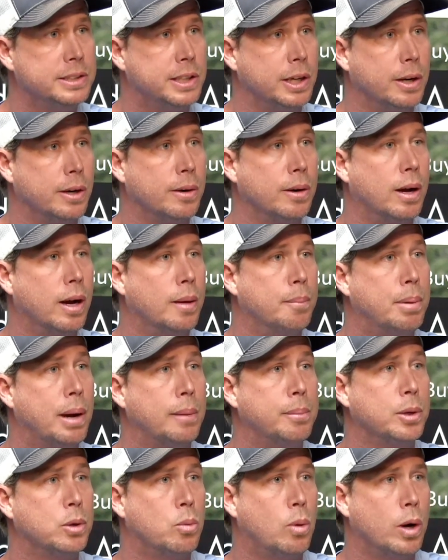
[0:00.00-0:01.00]
They're uh,
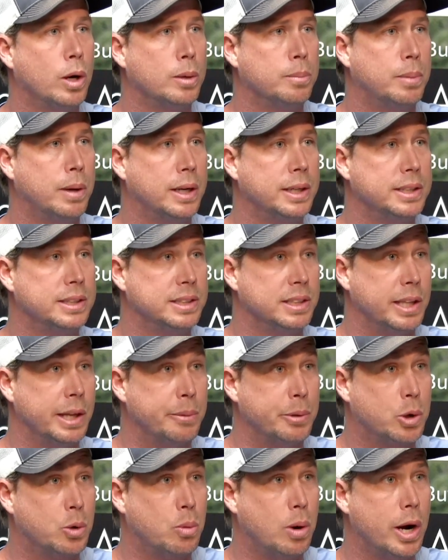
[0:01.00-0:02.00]
public water bodies and they
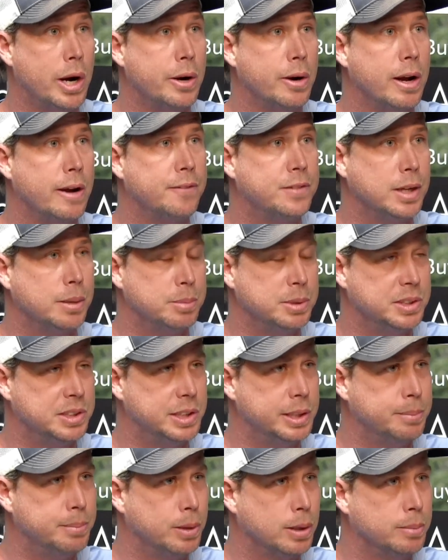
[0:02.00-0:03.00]
require
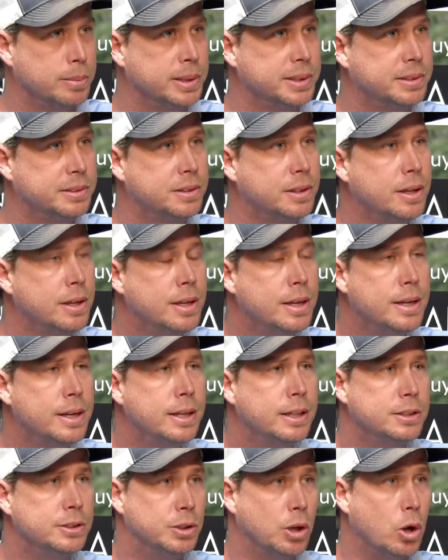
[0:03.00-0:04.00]
FWC permits.
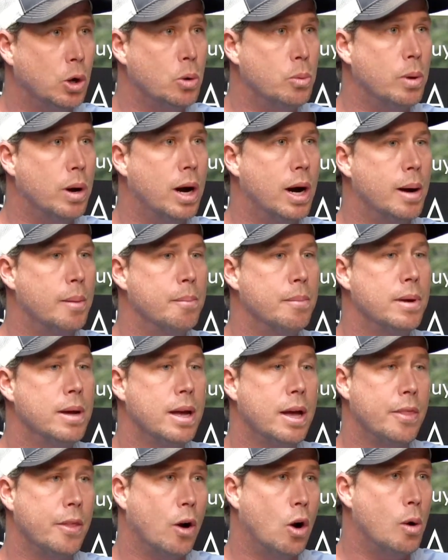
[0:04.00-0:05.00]
So um,
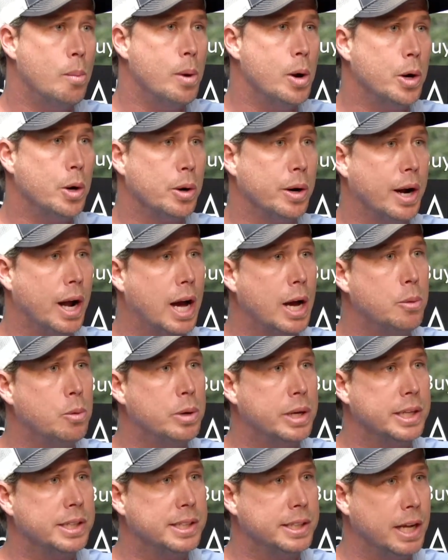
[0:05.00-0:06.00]
the homeowner and I will
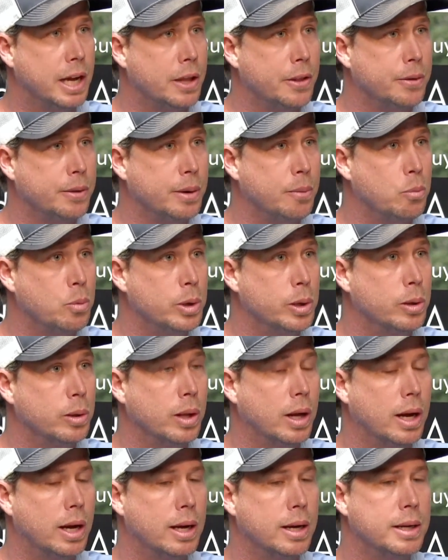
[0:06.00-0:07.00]
get together and we'll
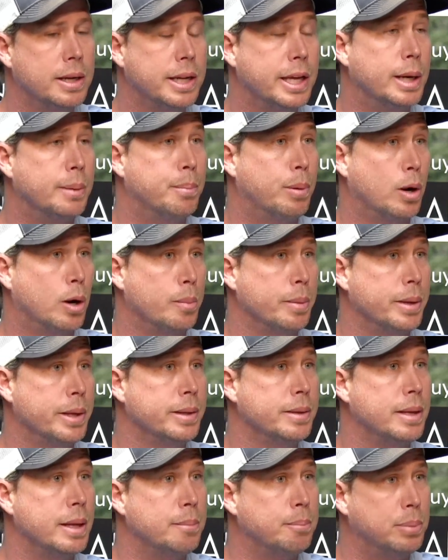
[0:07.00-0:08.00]
uh, get a permit
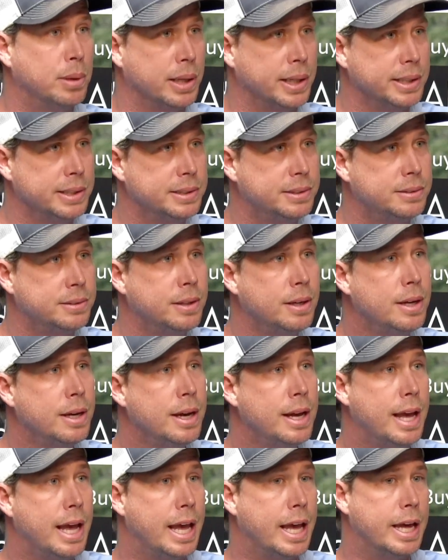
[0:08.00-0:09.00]
in place,
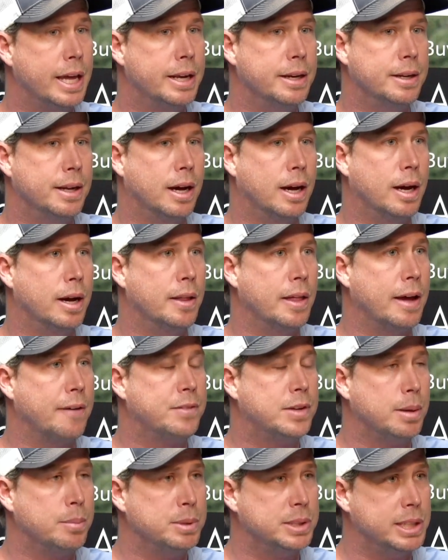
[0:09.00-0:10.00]
and uh,
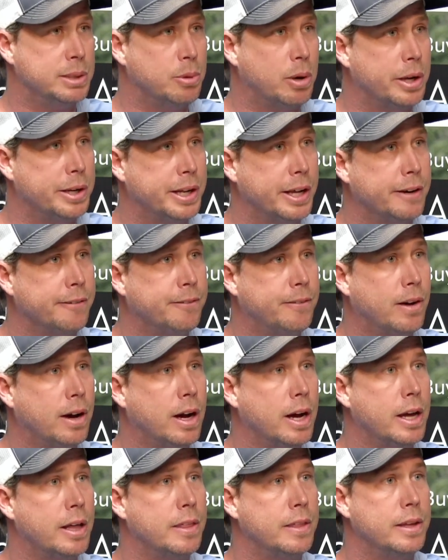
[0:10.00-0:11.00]
FWC will
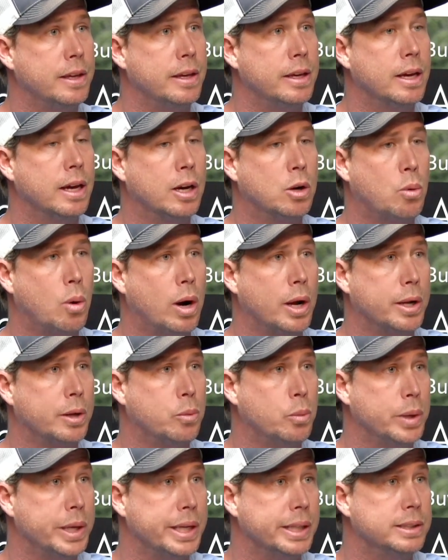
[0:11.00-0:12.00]
identify the aquatic
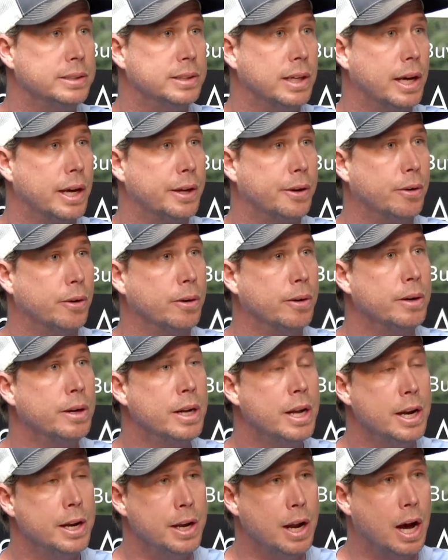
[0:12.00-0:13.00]
weeds that are
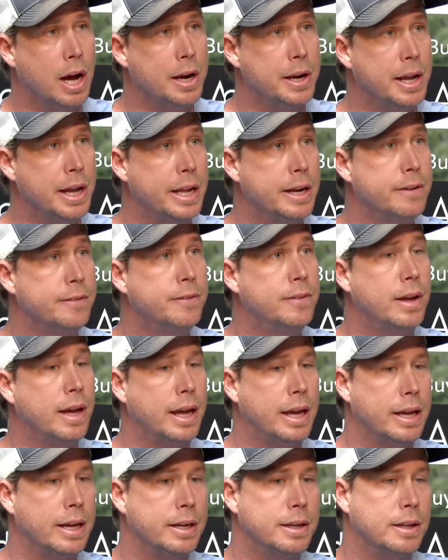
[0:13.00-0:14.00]
non-native,
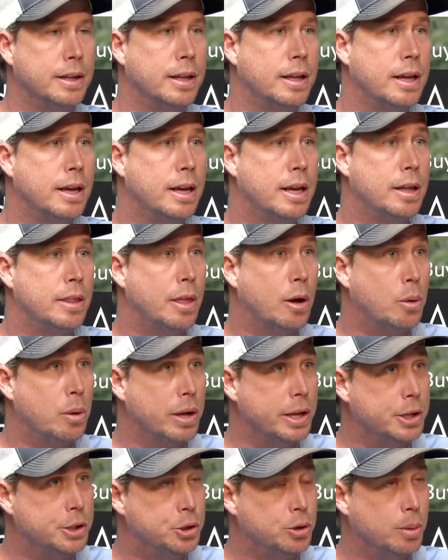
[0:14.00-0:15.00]
and they'll
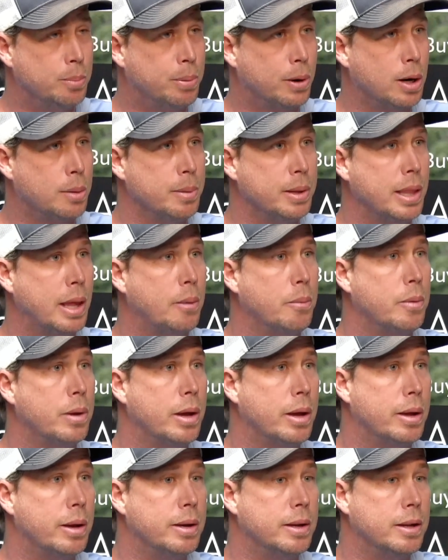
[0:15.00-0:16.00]
issue a permit, that,
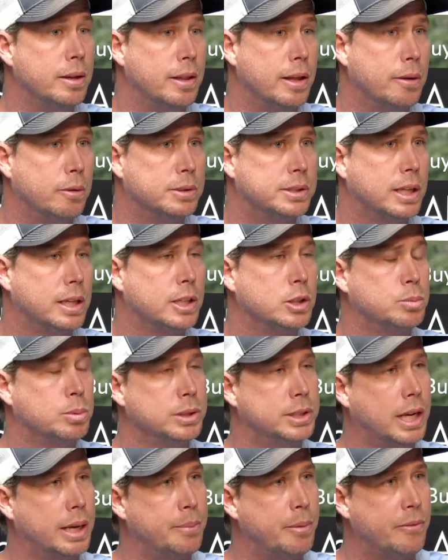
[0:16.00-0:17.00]
and they'll tell us what
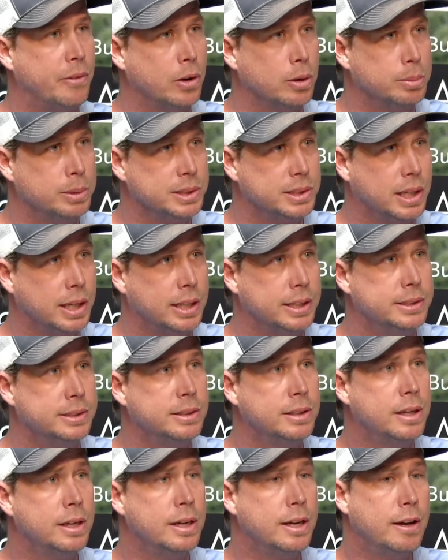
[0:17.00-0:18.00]
type of herbicides,
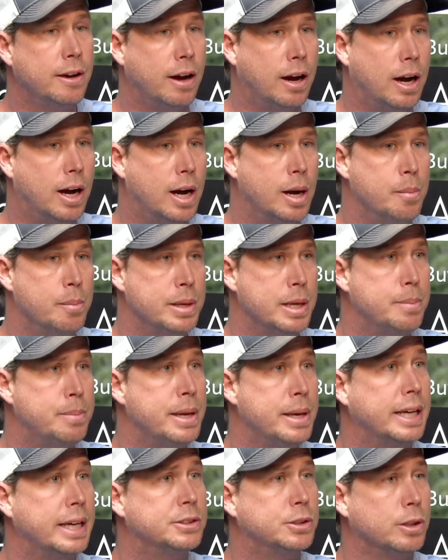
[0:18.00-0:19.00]
um,
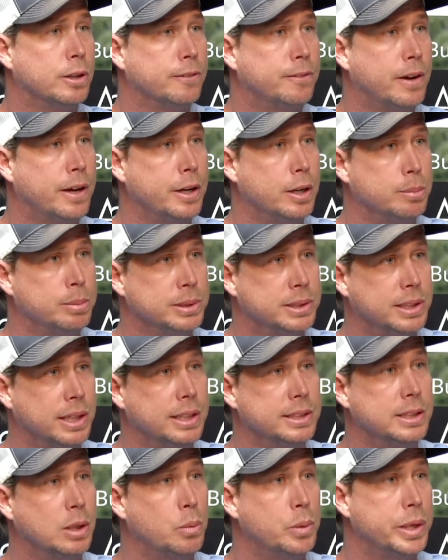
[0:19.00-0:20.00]
EPA certified
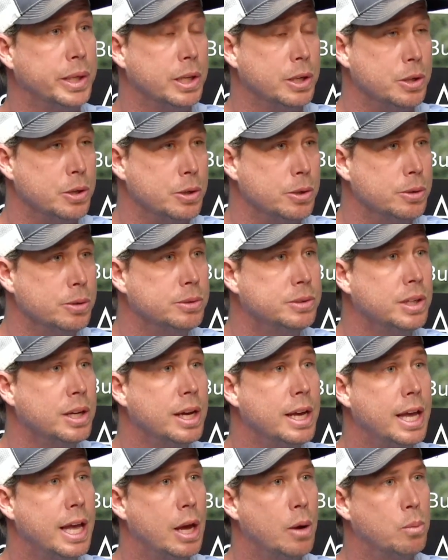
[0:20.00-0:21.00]
herbicides that we could use,
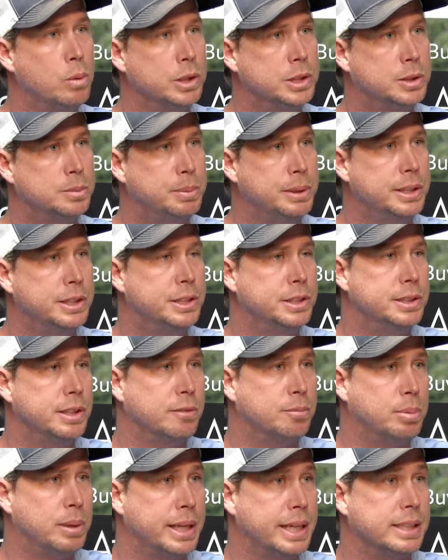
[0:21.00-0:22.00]
and which species
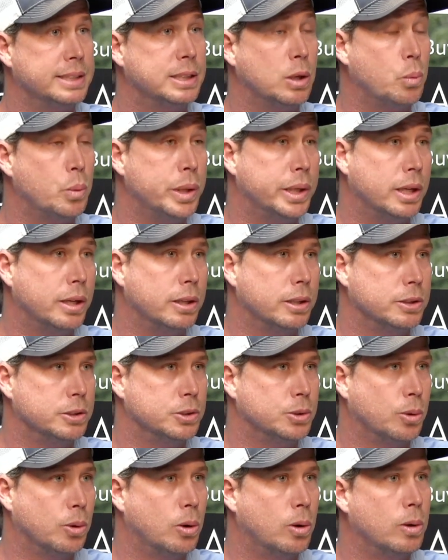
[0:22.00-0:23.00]
of plants that we can
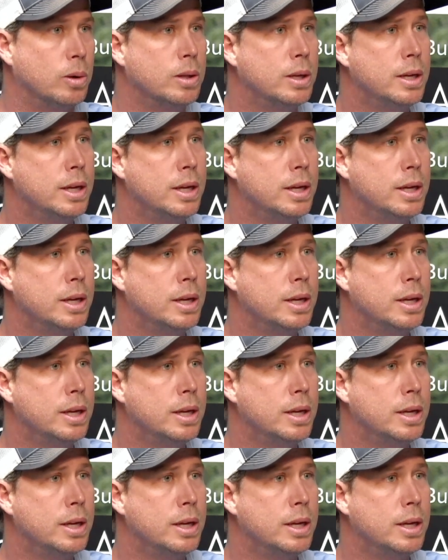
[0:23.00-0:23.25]
control.